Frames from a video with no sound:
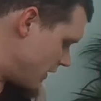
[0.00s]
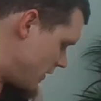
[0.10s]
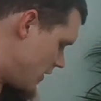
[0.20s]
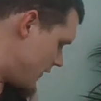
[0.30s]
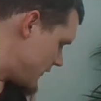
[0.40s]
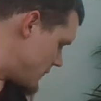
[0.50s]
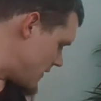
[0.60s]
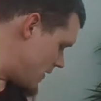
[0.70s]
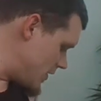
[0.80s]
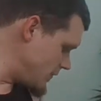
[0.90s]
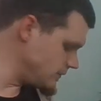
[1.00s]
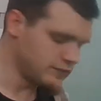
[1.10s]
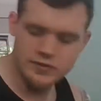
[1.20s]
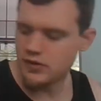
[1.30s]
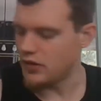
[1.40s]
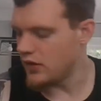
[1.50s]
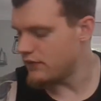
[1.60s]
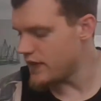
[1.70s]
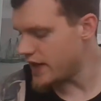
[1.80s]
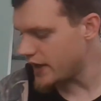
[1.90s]
awesome there. Love
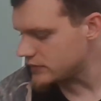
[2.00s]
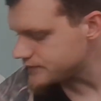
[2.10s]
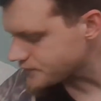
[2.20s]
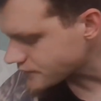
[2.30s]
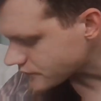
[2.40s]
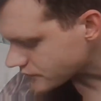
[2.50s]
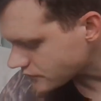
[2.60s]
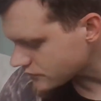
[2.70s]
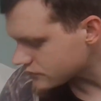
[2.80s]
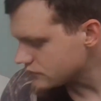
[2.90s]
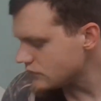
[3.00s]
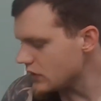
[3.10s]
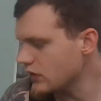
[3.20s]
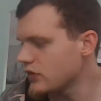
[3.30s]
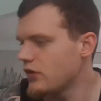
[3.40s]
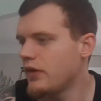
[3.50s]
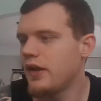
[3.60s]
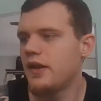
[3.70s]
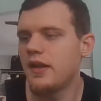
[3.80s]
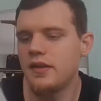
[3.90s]
that. Go
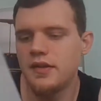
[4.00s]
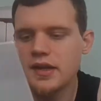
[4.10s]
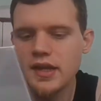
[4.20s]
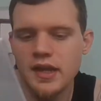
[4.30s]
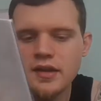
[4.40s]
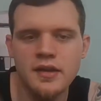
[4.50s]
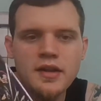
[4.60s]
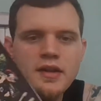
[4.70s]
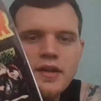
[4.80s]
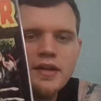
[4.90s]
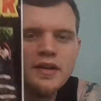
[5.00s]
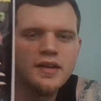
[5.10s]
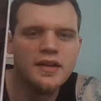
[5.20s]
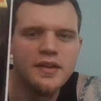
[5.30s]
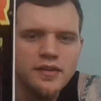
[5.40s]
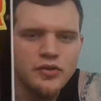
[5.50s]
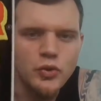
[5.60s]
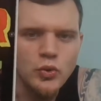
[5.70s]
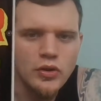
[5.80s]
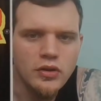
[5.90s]
ahead and dig in. It's
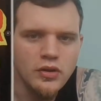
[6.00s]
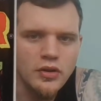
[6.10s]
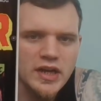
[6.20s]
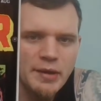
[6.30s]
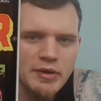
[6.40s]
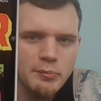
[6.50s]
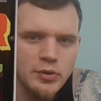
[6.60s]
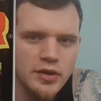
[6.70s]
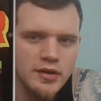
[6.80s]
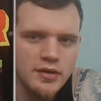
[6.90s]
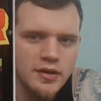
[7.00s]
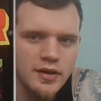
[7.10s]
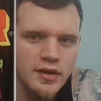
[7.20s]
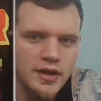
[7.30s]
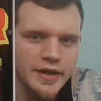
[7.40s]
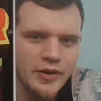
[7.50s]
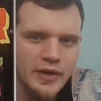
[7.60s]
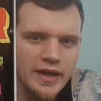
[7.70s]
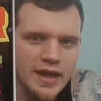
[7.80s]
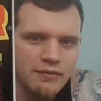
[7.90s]
cool little comic book. I know
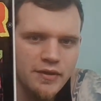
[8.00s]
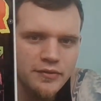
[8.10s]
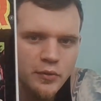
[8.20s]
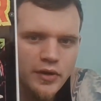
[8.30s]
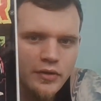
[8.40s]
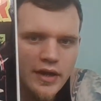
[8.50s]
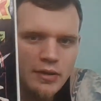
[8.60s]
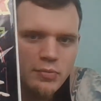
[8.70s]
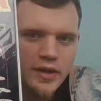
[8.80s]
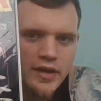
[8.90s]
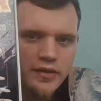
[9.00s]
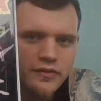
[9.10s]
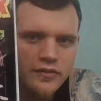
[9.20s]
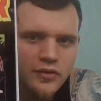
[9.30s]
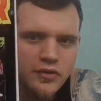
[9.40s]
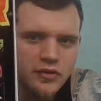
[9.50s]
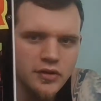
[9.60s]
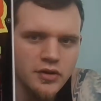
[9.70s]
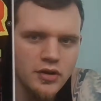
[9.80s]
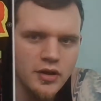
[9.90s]
I have this one already, but it is still
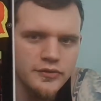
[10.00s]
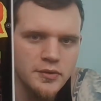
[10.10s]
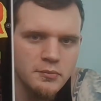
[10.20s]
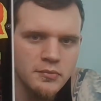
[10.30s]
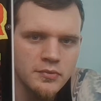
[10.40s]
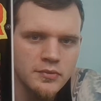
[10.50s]
an awesome